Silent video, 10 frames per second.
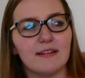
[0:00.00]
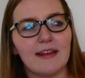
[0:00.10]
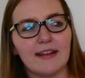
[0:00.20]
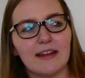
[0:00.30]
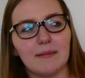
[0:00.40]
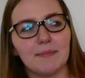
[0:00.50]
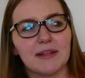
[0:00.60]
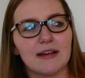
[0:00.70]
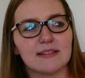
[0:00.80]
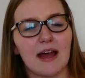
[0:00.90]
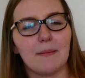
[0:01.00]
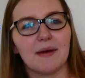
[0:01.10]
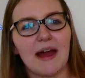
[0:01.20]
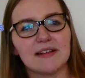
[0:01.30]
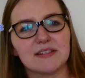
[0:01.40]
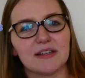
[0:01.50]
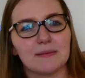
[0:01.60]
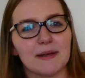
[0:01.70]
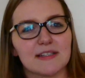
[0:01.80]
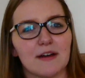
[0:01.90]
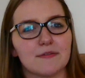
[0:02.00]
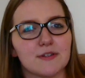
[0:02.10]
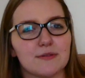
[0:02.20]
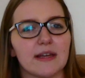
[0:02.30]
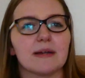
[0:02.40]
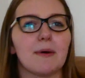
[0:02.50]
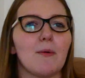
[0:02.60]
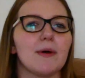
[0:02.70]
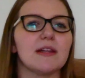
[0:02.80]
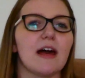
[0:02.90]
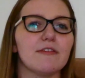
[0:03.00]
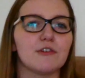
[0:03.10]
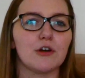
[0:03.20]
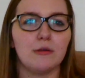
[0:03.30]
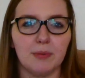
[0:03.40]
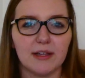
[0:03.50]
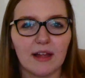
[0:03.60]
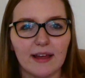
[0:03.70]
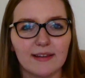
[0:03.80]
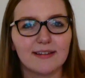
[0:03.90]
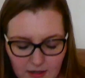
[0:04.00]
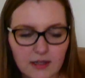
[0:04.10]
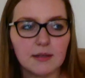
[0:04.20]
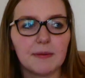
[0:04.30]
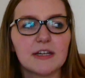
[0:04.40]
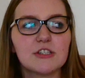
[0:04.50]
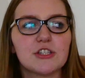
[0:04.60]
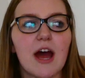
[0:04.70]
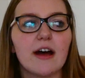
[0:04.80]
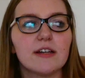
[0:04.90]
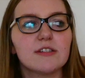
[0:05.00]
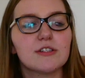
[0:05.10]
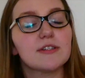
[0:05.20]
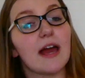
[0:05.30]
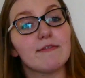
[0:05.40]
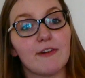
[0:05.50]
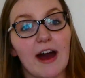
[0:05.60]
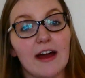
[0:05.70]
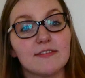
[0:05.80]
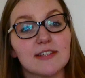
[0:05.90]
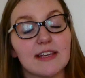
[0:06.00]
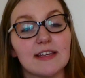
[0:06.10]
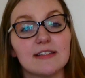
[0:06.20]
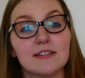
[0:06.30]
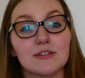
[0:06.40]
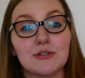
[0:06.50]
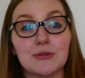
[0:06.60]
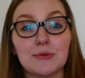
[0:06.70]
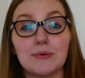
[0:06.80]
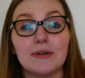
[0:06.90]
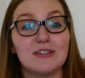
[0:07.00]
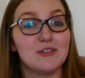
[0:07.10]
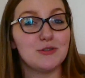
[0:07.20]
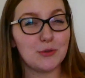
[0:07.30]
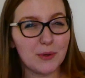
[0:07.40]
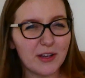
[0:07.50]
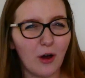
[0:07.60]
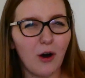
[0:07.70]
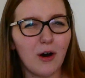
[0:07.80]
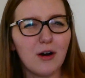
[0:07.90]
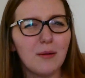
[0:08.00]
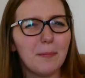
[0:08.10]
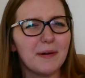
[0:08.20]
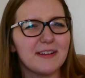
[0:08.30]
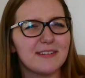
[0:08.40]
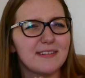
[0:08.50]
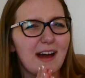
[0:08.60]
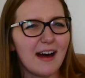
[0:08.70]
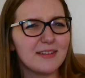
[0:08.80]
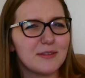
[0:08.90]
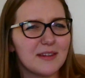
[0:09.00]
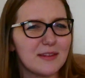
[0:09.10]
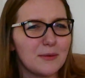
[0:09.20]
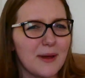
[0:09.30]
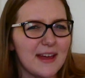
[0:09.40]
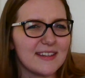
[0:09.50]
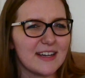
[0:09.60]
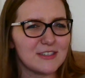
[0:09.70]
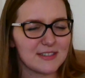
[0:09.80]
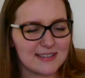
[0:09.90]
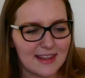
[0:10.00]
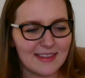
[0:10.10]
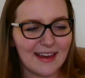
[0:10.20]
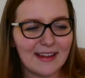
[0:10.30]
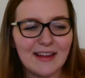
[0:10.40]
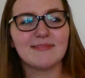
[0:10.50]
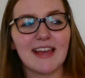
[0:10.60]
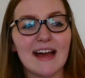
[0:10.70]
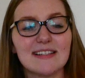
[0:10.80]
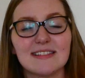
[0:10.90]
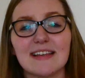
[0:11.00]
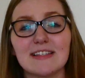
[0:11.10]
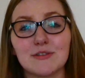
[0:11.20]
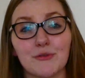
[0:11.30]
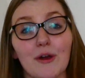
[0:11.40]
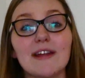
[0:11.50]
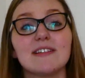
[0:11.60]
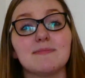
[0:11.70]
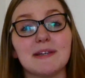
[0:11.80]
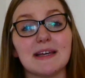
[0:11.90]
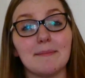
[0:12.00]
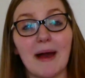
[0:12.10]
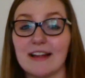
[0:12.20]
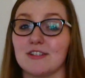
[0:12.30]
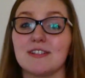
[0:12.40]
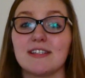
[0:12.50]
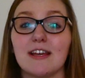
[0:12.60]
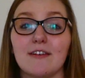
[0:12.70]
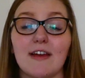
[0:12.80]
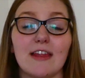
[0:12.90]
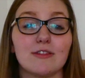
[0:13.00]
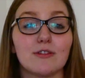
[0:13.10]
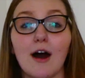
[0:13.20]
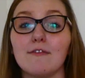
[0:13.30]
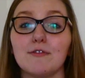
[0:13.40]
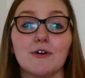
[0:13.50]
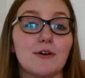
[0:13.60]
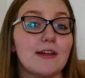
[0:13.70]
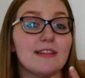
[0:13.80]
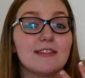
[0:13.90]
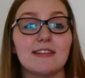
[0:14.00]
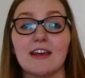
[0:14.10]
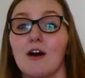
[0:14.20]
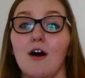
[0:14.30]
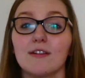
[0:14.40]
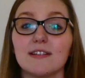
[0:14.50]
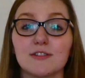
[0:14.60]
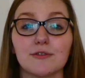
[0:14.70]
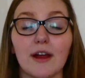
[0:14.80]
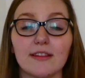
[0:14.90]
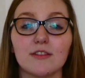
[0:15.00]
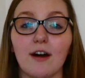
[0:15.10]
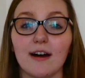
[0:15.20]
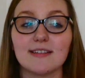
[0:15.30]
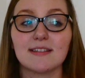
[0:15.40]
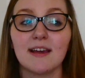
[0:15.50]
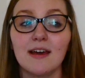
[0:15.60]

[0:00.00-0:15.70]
in it because I'm isolating myself to think about what life could be like. The biggest challenge to type 5s is to do it all, but not in the way that I just said that. Yes, it's great to be imaginative and thoughtful and think all these great thoughts,